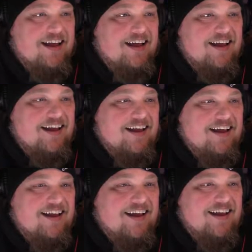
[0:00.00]

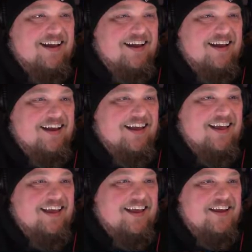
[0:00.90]
floating like I'm
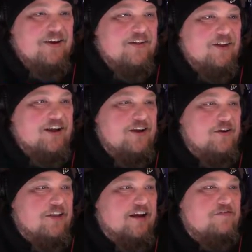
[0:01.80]
dead. You're look at you.
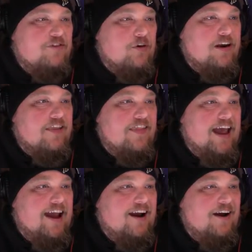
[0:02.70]
You're like floating in
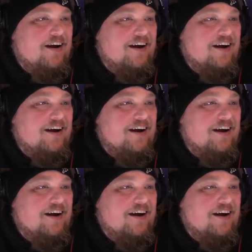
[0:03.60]
the air.